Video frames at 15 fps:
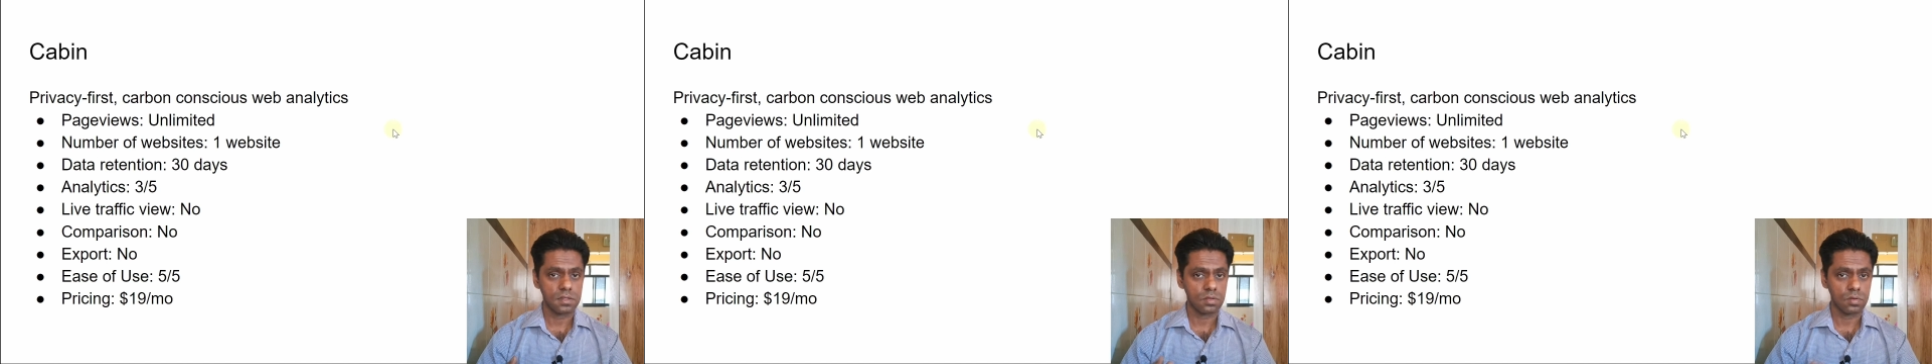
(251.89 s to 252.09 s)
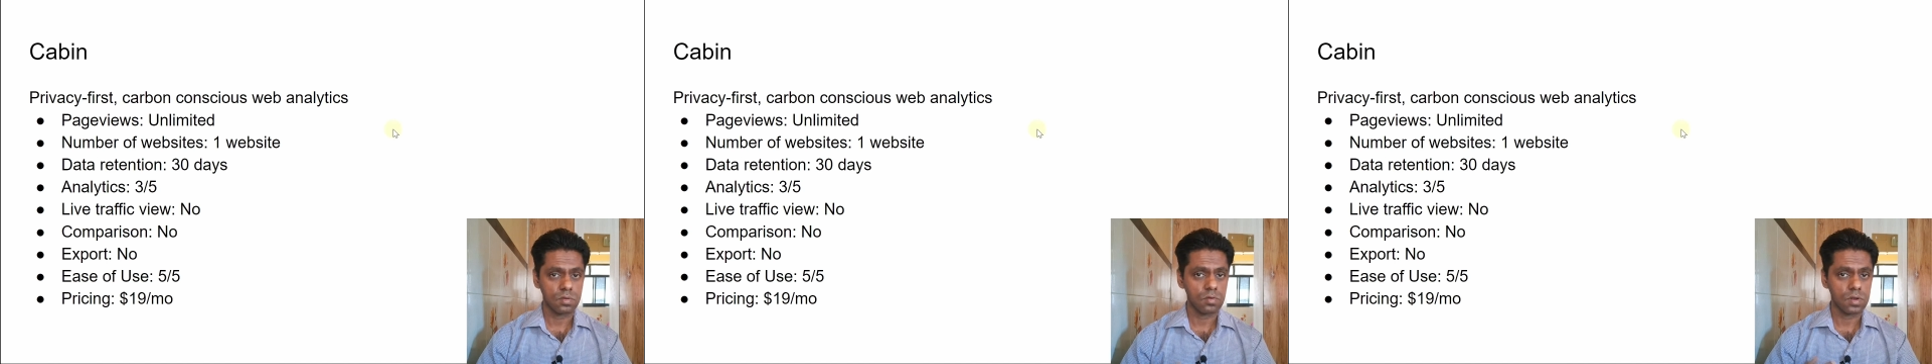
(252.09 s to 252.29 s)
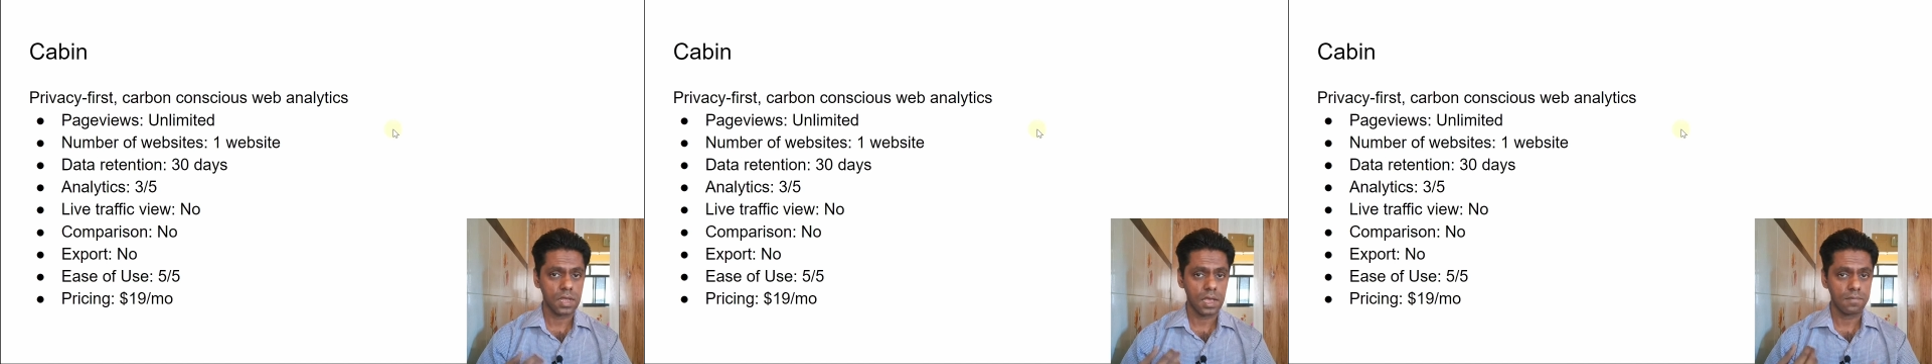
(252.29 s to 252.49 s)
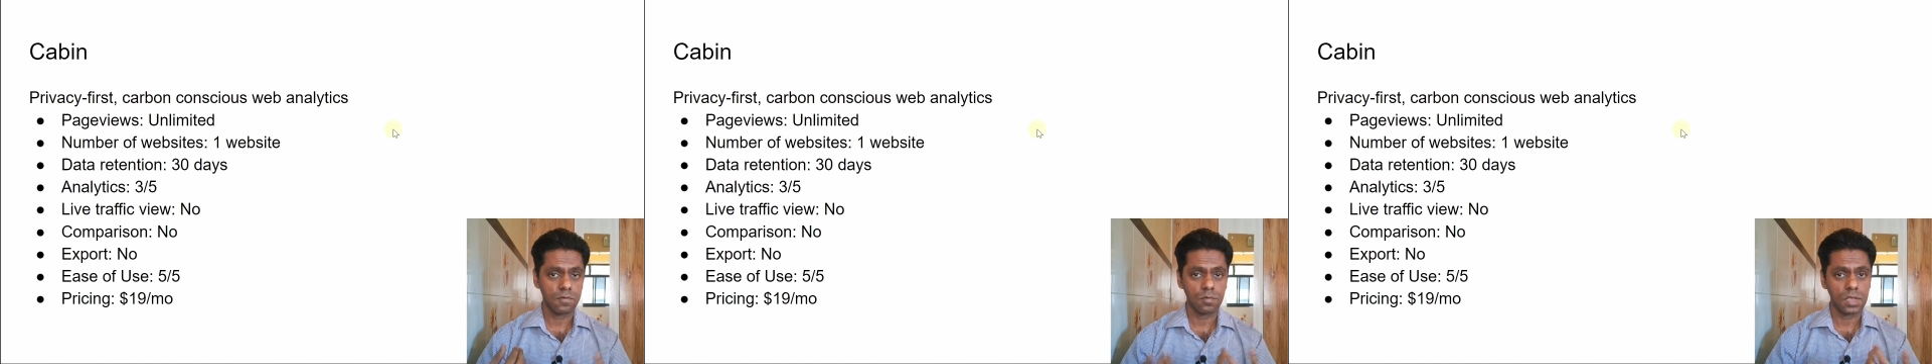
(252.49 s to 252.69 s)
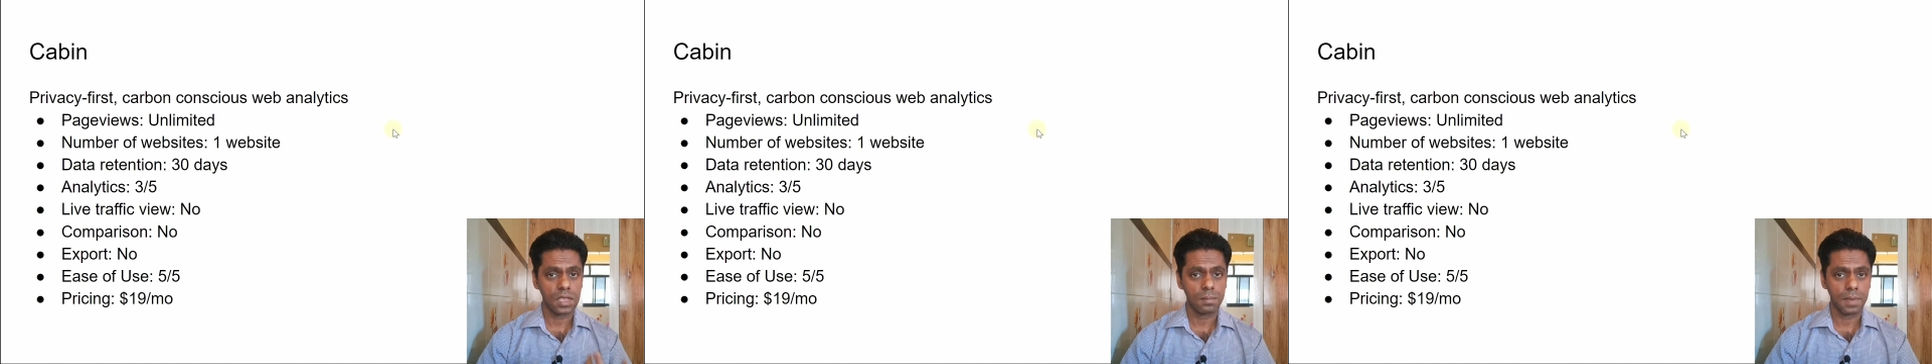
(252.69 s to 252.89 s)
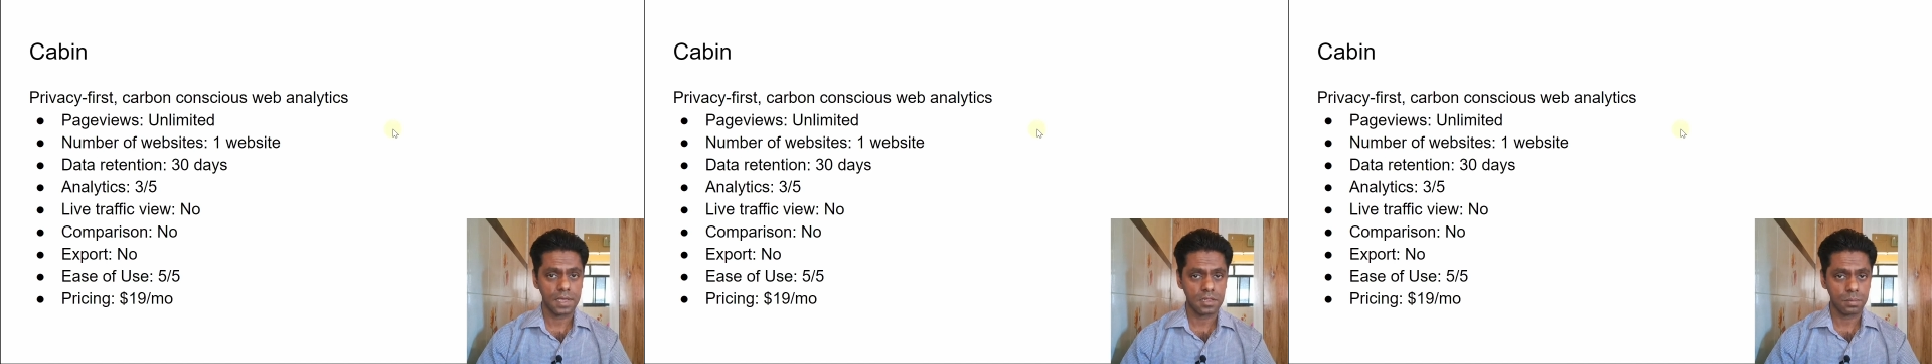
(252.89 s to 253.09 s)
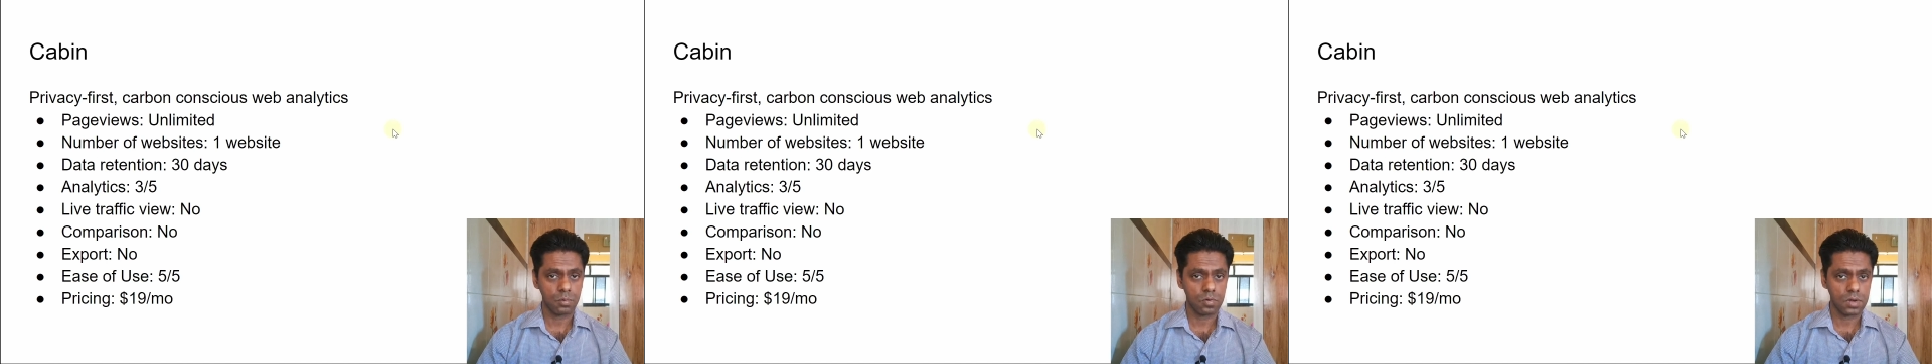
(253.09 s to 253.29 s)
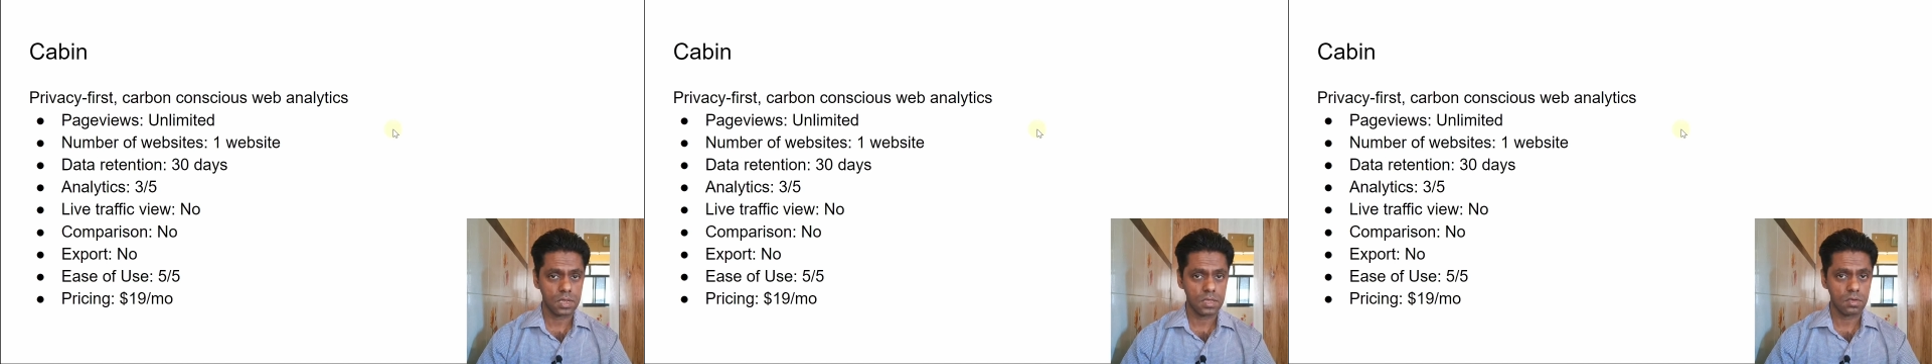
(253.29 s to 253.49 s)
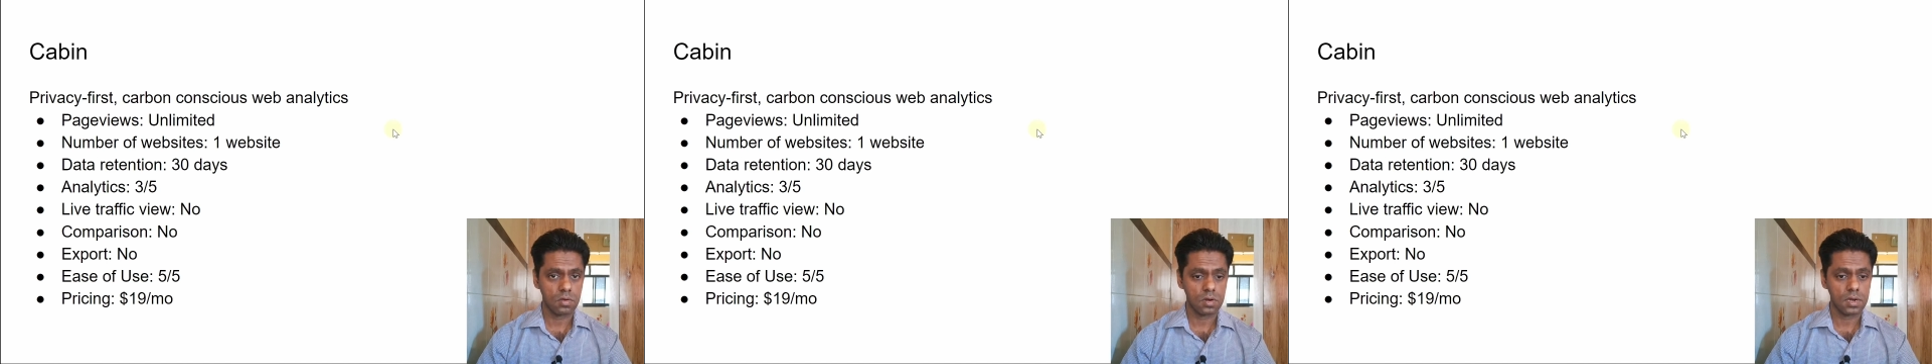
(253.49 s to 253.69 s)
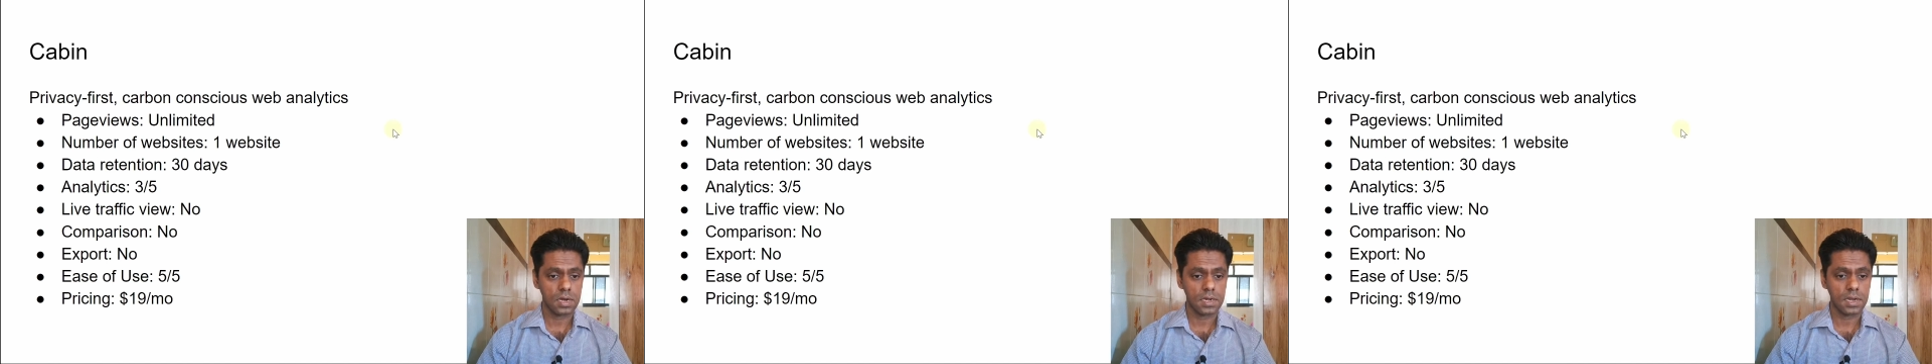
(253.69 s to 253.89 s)
so you will have to keep exporting
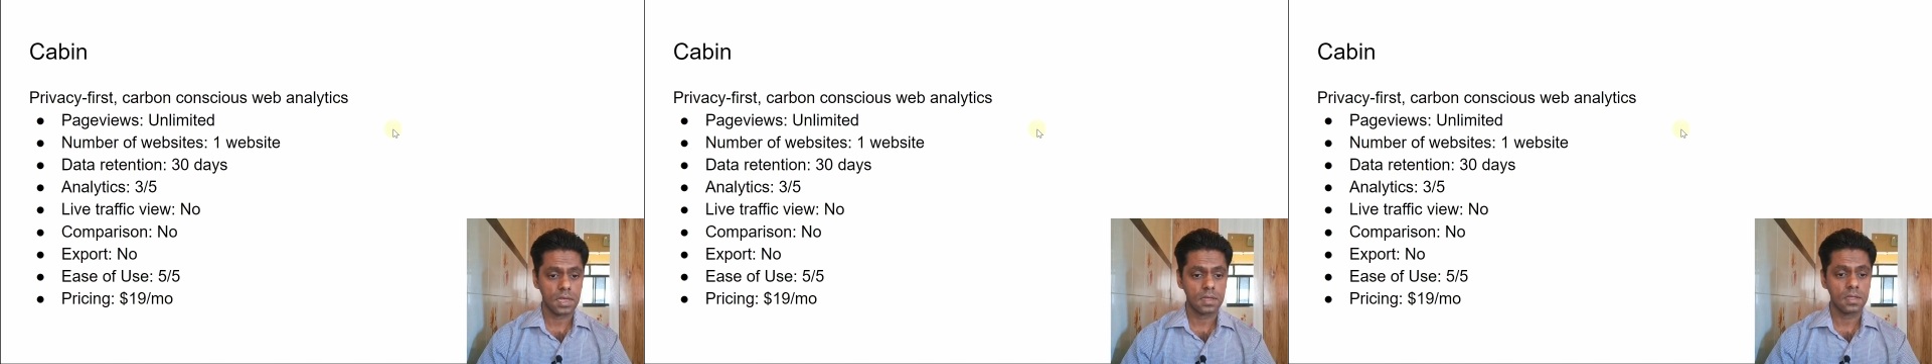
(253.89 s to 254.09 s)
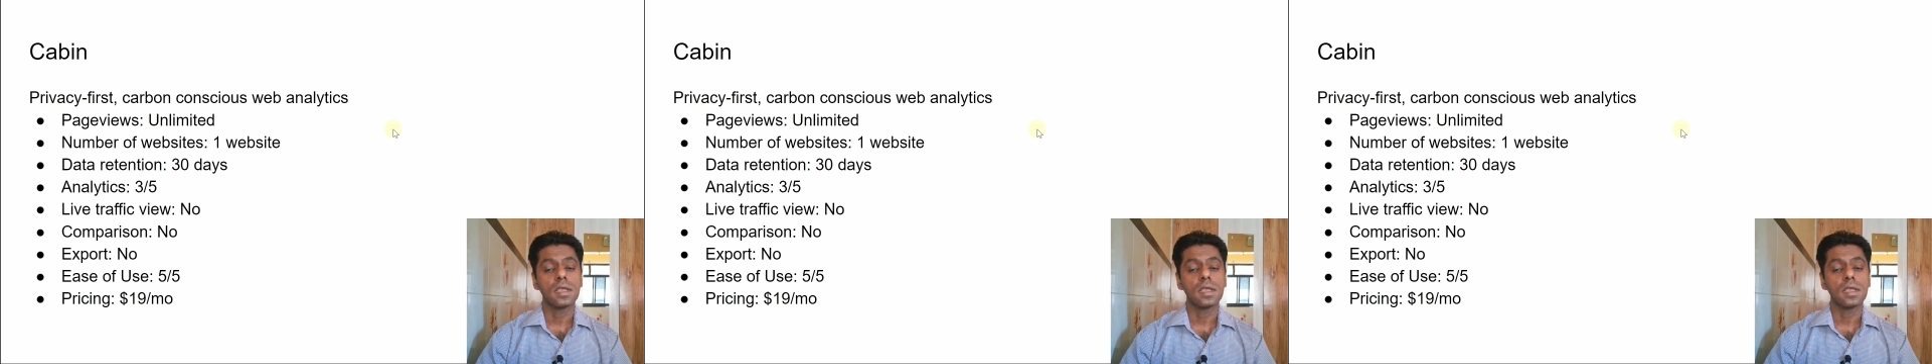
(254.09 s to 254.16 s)
your data